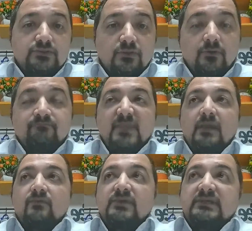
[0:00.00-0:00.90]
So
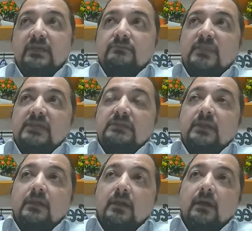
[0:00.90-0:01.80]
we can make
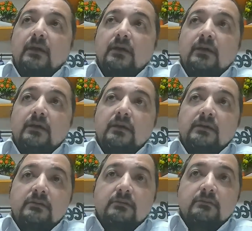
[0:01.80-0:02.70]

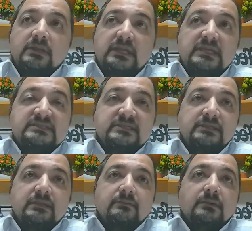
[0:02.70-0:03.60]

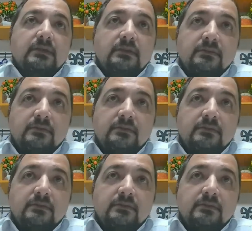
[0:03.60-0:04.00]
easily